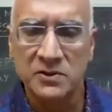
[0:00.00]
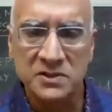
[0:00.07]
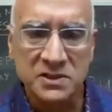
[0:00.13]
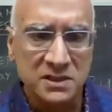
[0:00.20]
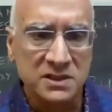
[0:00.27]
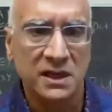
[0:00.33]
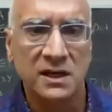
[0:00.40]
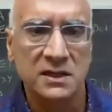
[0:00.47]
I
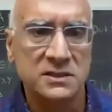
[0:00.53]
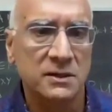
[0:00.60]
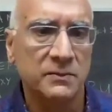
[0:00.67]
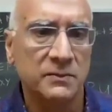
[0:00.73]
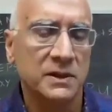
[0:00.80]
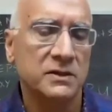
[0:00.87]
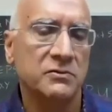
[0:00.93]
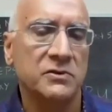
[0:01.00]
wasn't taking
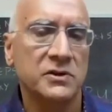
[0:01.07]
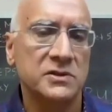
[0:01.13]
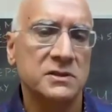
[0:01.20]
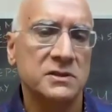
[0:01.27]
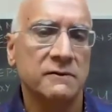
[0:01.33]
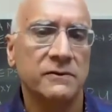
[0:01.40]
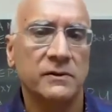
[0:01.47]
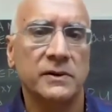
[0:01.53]
something to
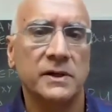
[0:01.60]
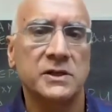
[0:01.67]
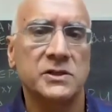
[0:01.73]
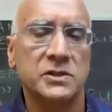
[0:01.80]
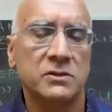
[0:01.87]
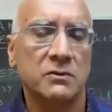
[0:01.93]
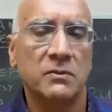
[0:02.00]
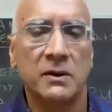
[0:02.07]
reduce
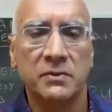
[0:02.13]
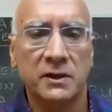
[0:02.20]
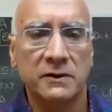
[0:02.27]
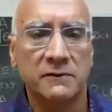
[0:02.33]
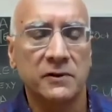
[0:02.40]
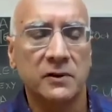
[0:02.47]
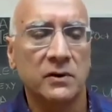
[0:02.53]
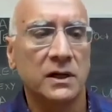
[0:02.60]
inflammation or my blood
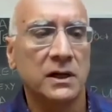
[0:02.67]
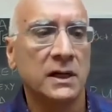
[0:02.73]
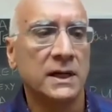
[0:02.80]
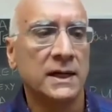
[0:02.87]
flow.